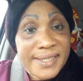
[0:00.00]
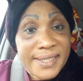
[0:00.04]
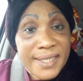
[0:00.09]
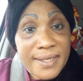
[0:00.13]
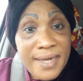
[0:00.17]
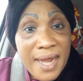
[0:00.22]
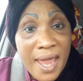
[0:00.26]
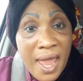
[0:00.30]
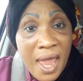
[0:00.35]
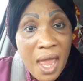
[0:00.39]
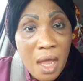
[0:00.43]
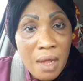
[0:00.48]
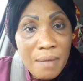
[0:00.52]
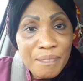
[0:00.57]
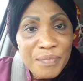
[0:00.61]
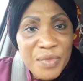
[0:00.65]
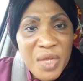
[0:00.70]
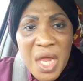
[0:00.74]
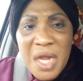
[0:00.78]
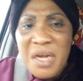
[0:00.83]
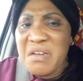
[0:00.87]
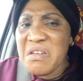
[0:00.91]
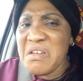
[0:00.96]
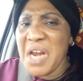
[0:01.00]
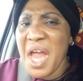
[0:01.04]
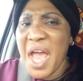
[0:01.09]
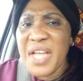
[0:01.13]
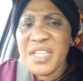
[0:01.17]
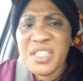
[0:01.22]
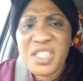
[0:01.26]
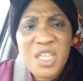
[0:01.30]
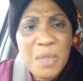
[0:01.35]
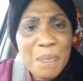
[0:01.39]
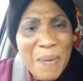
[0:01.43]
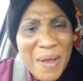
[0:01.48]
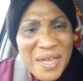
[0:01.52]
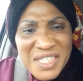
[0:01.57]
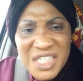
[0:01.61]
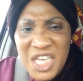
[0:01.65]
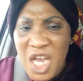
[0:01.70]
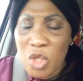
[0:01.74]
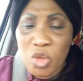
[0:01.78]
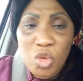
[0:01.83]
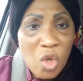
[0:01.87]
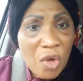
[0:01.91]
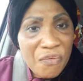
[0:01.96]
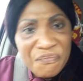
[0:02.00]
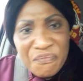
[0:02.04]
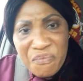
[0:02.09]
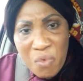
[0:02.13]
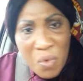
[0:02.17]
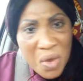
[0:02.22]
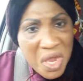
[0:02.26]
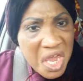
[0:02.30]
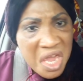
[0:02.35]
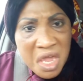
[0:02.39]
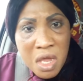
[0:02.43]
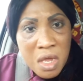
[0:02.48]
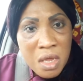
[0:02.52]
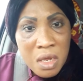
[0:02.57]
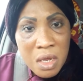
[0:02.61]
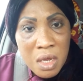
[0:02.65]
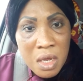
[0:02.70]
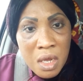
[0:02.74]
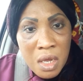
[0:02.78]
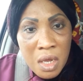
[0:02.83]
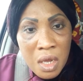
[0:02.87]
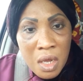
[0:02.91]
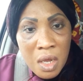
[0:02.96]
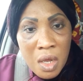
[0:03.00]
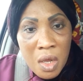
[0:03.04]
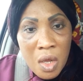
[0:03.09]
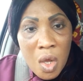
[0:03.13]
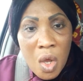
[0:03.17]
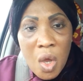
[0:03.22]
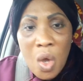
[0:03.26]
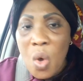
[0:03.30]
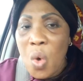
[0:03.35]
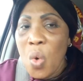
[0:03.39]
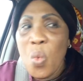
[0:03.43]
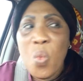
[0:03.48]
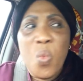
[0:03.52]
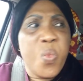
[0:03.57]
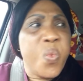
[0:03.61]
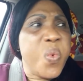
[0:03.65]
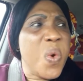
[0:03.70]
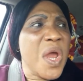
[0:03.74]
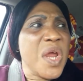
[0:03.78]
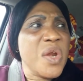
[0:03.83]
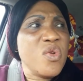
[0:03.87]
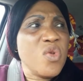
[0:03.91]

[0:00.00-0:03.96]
today, 90% of we